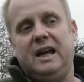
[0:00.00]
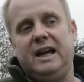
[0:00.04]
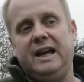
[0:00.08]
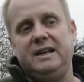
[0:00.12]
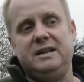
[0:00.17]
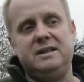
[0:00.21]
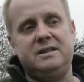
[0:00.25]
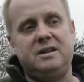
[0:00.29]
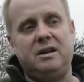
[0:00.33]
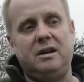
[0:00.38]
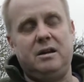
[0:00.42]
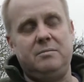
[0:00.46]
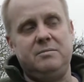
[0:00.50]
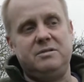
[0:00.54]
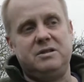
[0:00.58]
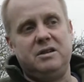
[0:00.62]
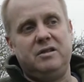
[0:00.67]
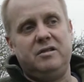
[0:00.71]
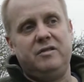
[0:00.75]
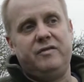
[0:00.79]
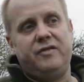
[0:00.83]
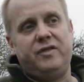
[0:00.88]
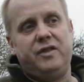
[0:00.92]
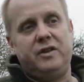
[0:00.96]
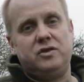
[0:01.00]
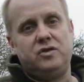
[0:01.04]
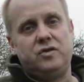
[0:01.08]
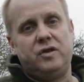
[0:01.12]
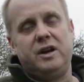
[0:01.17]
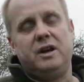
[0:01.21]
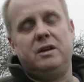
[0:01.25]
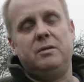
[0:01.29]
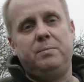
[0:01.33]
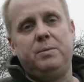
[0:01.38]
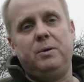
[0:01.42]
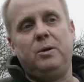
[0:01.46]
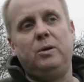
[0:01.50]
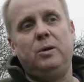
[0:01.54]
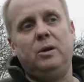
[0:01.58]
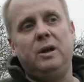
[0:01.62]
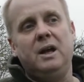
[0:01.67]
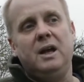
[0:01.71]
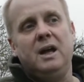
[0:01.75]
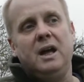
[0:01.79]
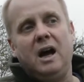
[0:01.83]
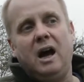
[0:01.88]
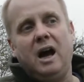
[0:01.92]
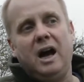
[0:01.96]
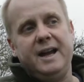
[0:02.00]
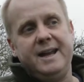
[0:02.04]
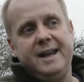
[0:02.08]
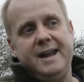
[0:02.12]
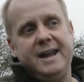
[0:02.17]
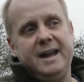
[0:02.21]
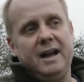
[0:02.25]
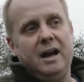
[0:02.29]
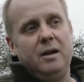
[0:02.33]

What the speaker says: in terms of the trigger pull, i.e.